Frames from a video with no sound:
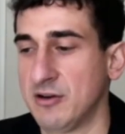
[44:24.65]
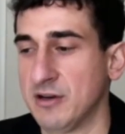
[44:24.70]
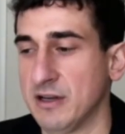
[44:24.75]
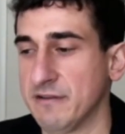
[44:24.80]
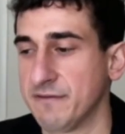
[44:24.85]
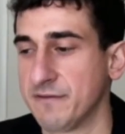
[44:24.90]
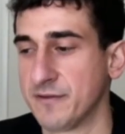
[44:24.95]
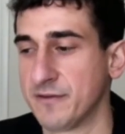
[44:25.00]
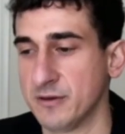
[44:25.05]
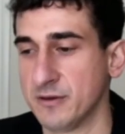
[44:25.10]

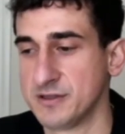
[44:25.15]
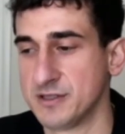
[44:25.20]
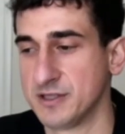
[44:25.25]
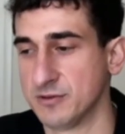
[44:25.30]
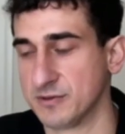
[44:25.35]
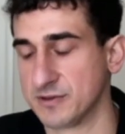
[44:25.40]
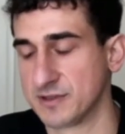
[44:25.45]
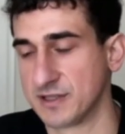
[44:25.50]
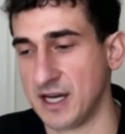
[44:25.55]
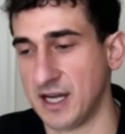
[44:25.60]
At first, it
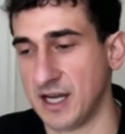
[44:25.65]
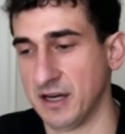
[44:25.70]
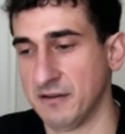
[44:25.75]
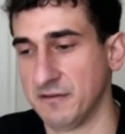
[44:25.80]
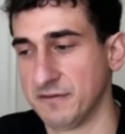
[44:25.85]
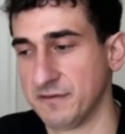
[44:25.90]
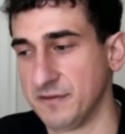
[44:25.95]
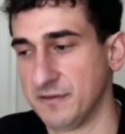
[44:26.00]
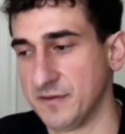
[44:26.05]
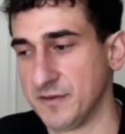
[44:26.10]
was kind
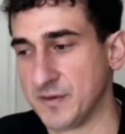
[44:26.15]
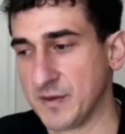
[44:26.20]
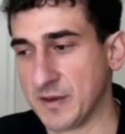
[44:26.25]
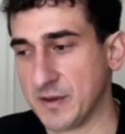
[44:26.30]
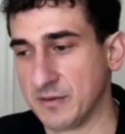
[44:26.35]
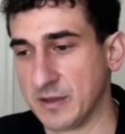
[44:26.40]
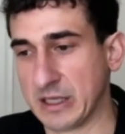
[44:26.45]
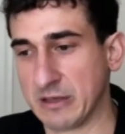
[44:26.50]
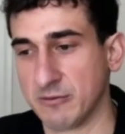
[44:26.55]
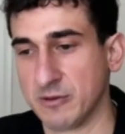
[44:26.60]
of
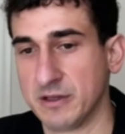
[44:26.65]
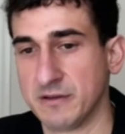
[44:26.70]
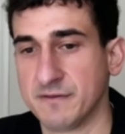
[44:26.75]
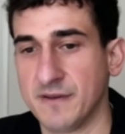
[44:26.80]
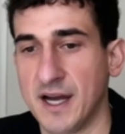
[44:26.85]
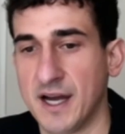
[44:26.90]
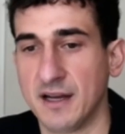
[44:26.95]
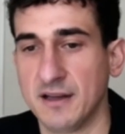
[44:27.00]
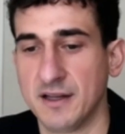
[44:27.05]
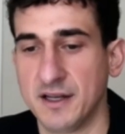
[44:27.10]
felt really, really
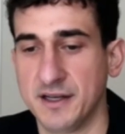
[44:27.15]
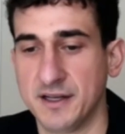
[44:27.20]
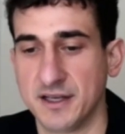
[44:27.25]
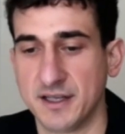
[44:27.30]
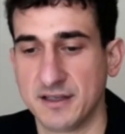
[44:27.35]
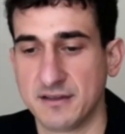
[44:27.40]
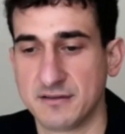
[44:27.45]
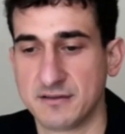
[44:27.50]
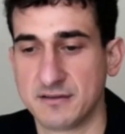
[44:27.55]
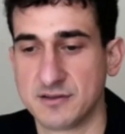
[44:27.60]

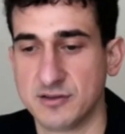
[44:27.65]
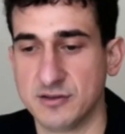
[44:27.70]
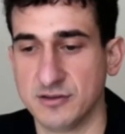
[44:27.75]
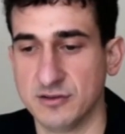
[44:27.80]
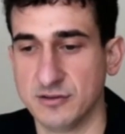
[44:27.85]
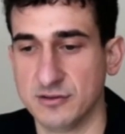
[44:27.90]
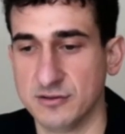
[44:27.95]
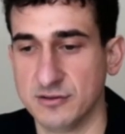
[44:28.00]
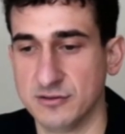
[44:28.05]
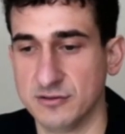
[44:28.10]
violating
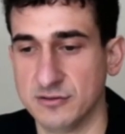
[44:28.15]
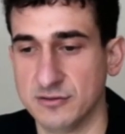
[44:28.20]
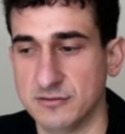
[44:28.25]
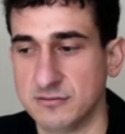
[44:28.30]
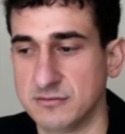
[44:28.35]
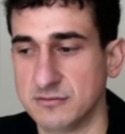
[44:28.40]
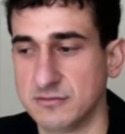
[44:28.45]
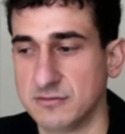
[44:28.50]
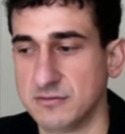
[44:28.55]
to,